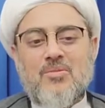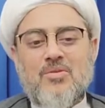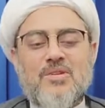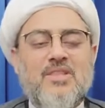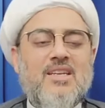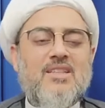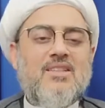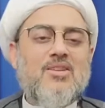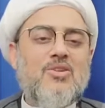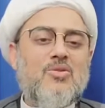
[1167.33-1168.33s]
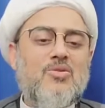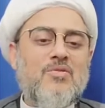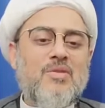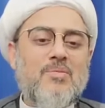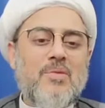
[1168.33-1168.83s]
Present the news
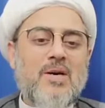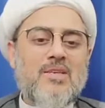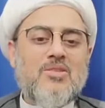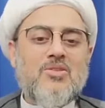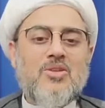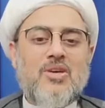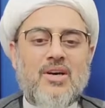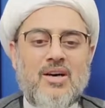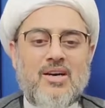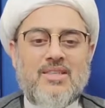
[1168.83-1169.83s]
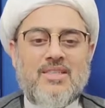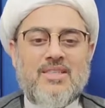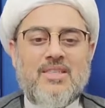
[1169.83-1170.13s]
of the past to your heart.